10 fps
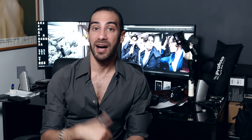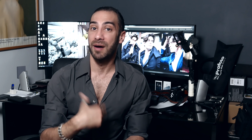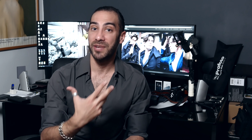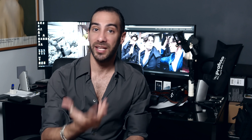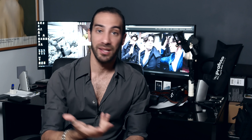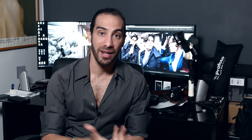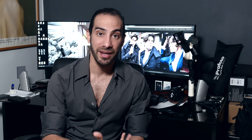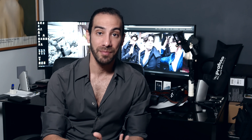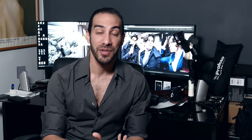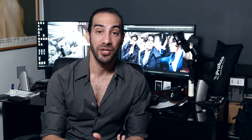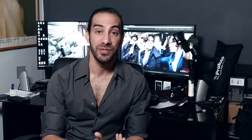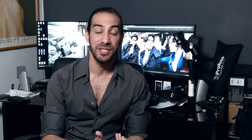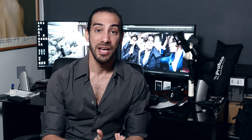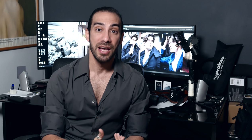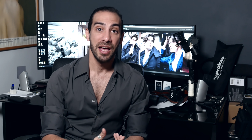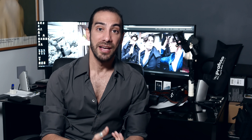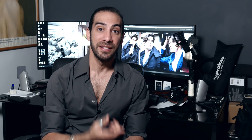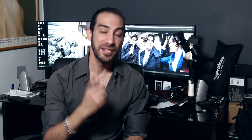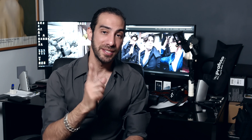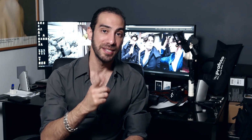I'm not lying, because
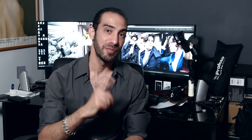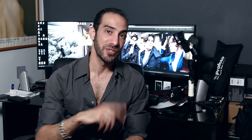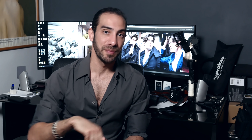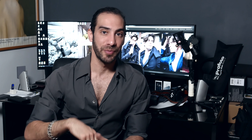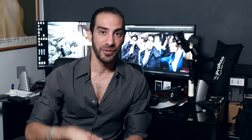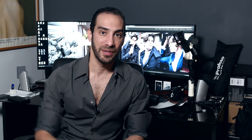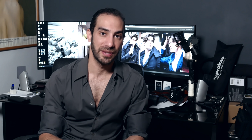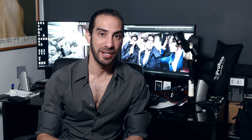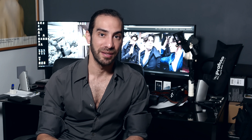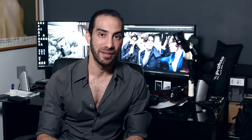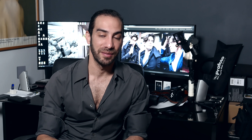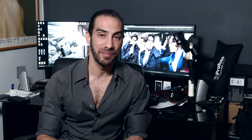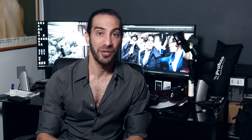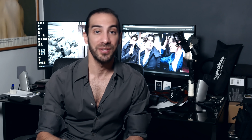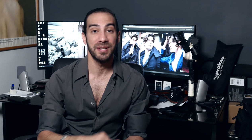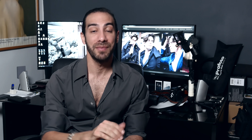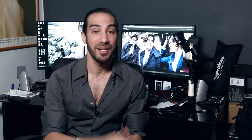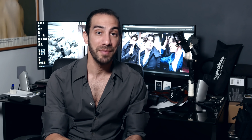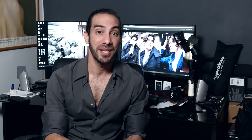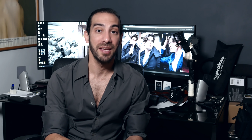this is the most important thing, because I'm
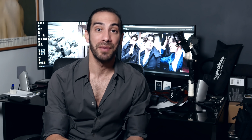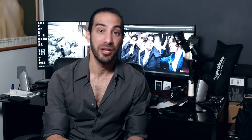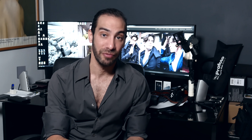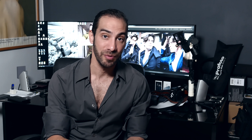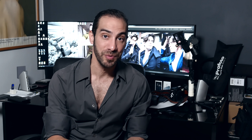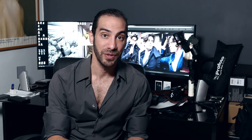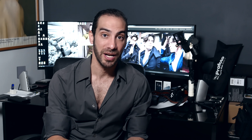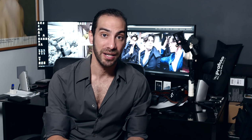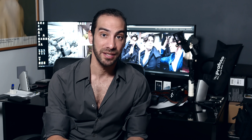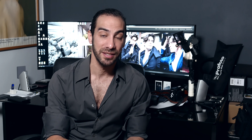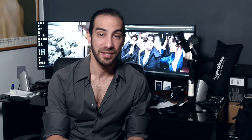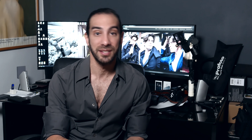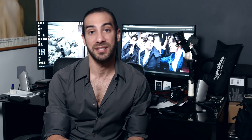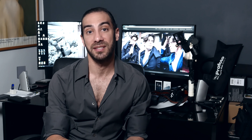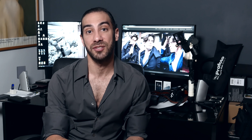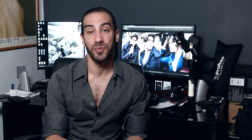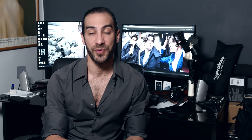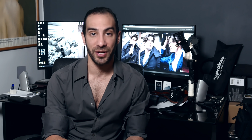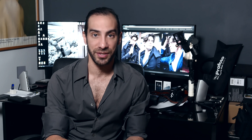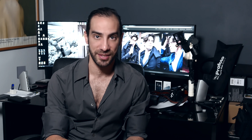not making money from you guys. This is a
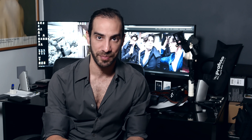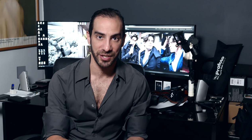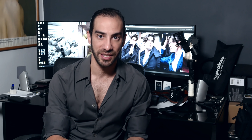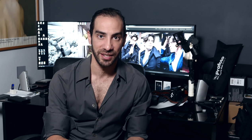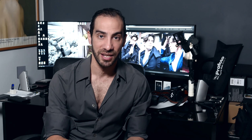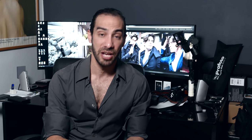super honest opinion.